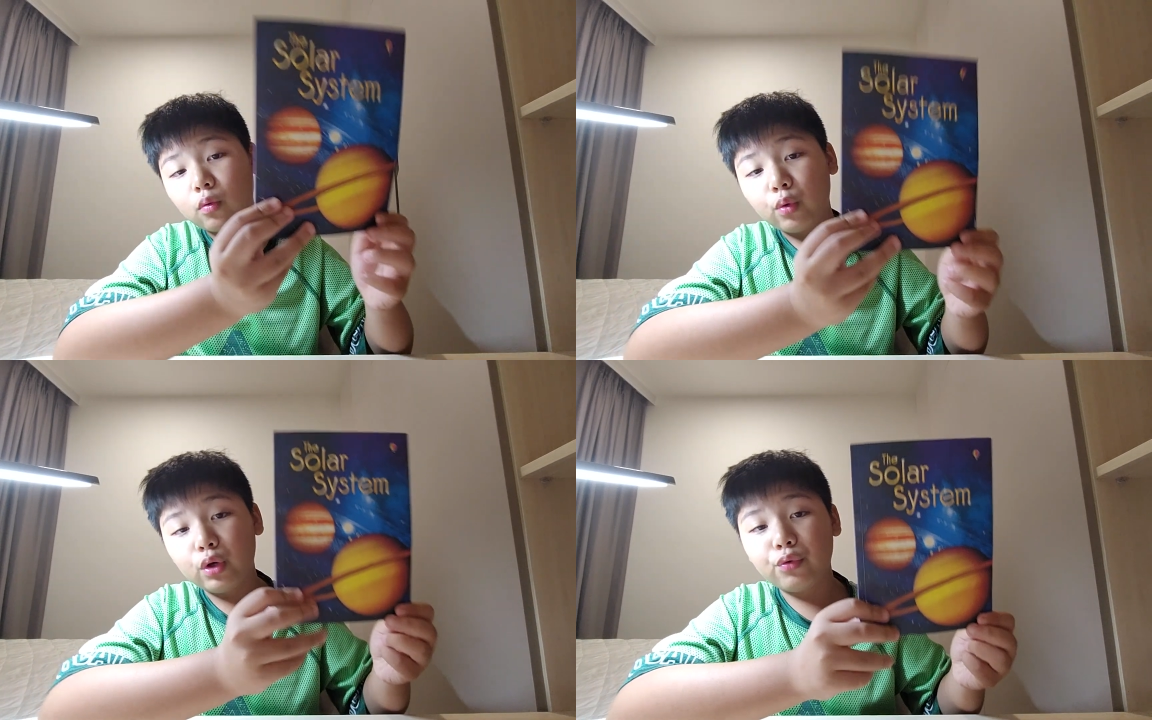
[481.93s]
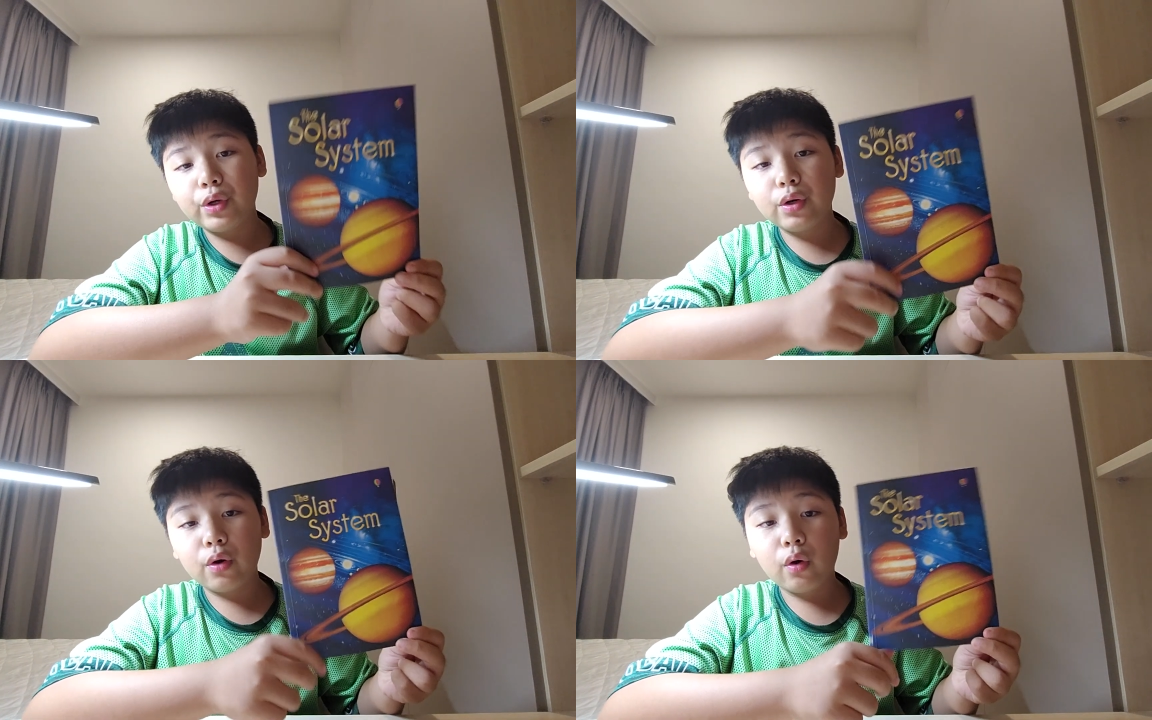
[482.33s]
we
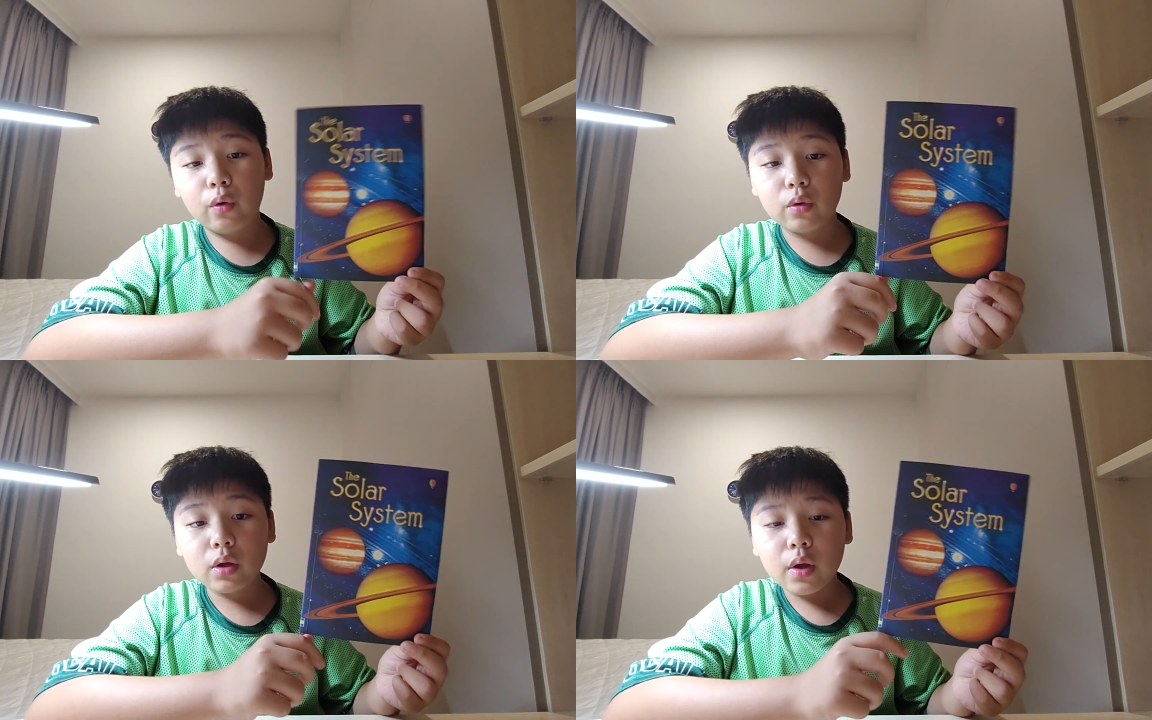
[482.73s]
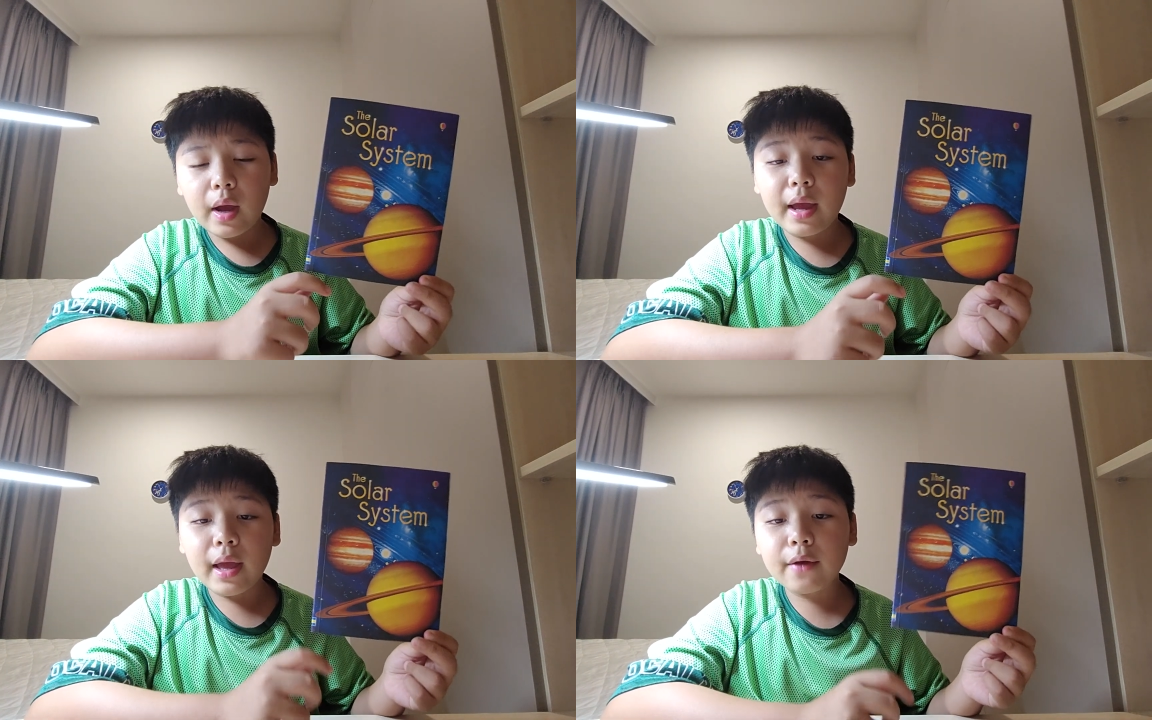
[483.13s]
read all.
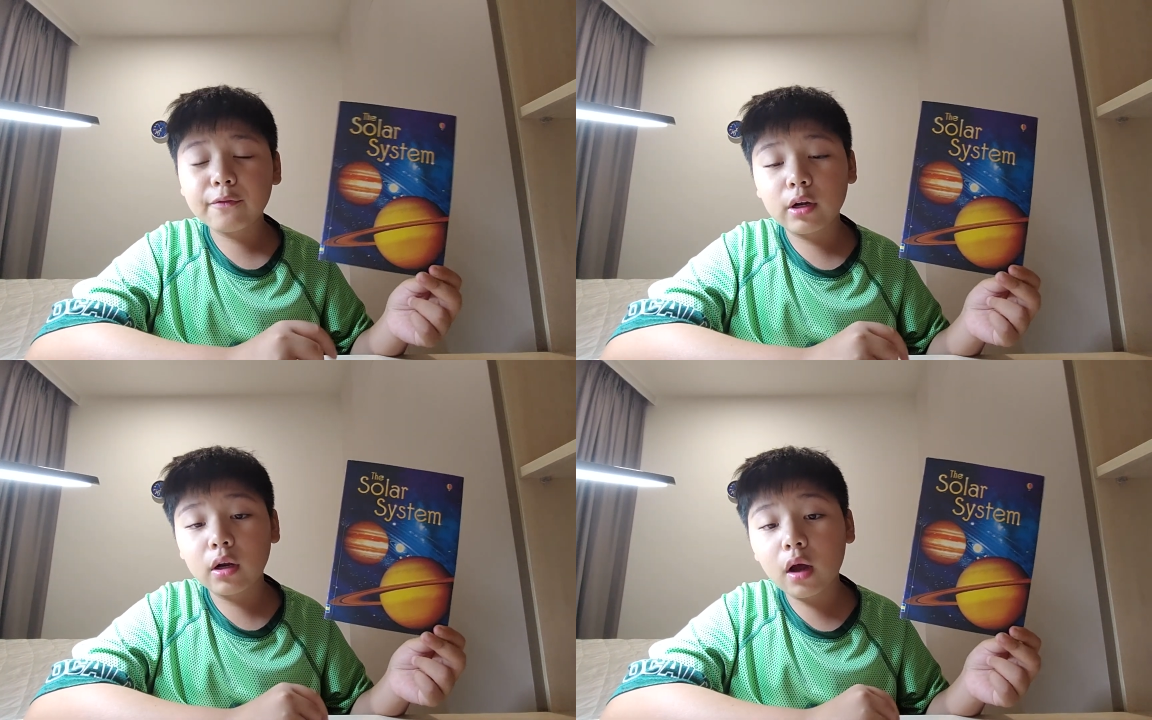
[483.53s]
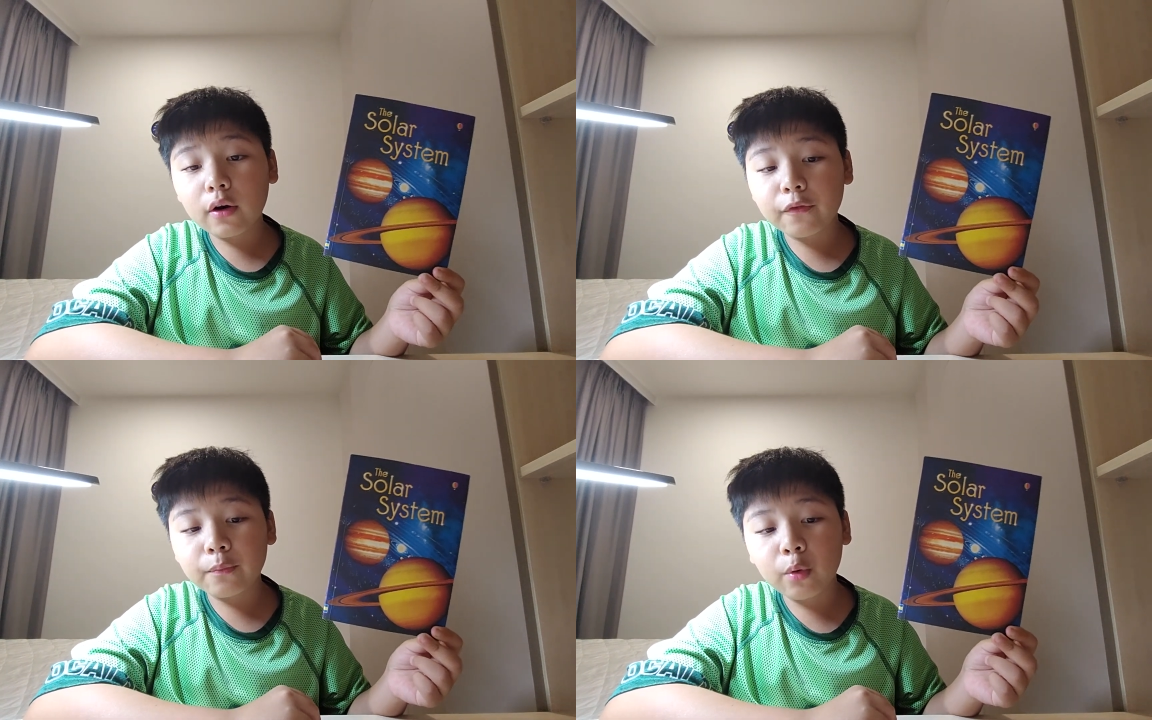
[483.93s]
I have a
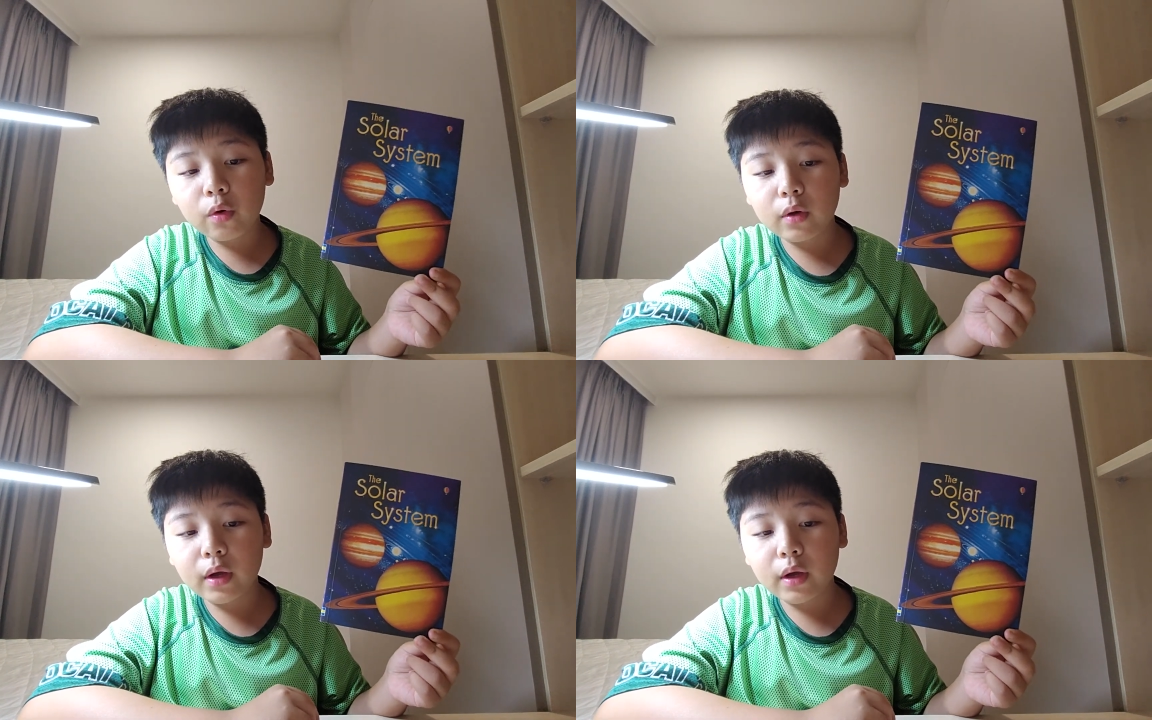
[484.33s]
lot of book,